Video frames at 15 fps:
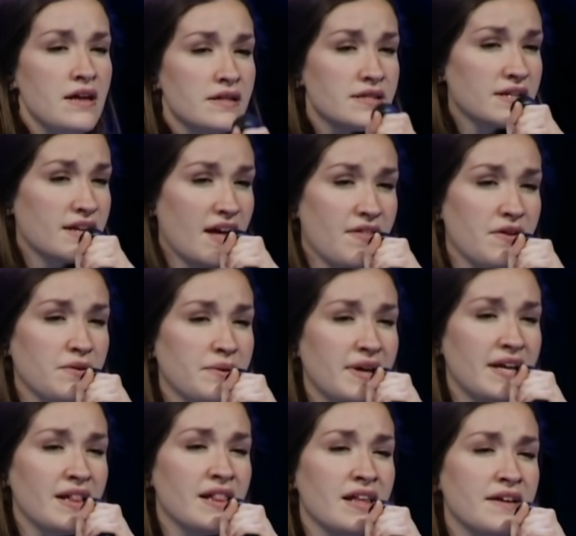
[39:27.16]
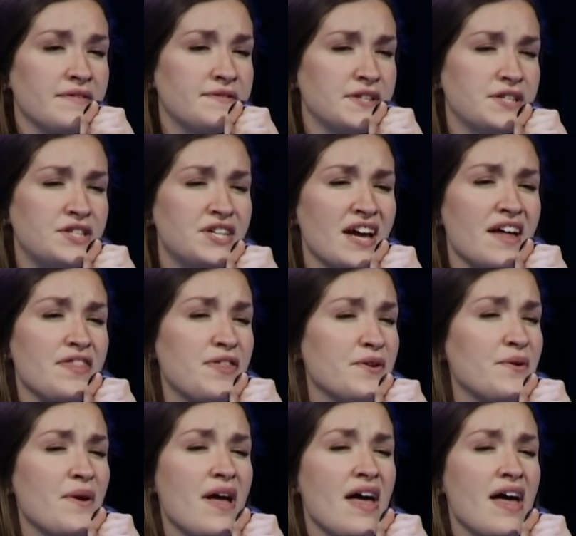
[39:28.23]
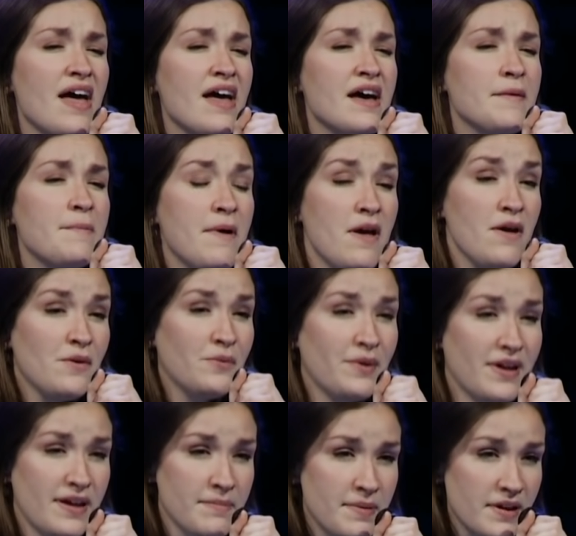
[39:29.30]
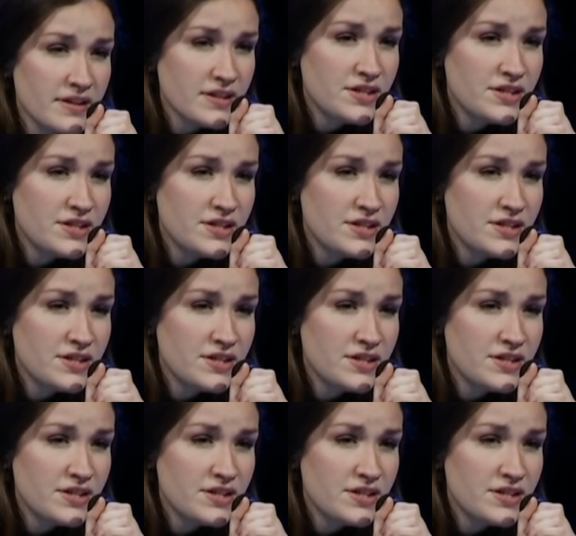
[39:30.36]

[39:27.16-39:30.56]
Together we can lift each other up. We can build a